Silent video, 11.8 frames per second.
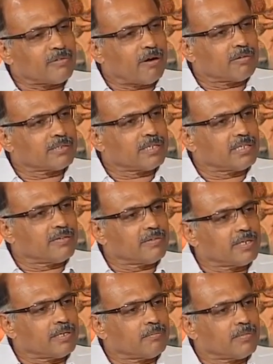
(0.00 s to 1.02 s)
found that there
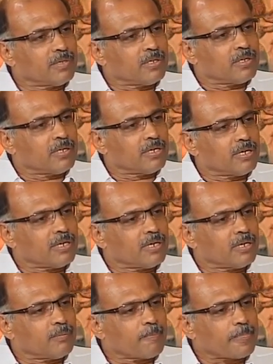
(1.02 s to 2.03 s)
were
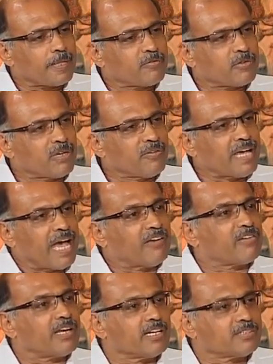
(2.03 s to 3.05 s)
TV
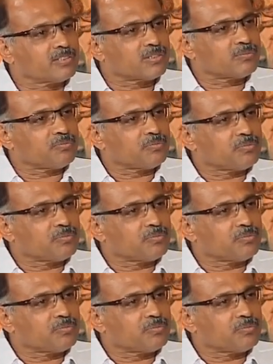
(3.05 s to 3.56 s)
antennas